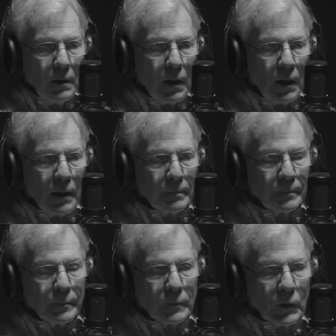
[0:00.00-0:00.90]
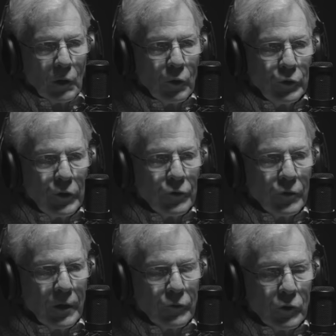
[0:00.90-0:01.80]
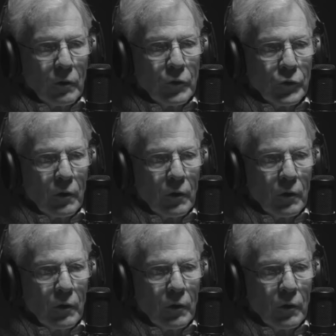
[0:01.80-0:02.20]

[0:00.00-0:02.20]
Crew chief said, Sir,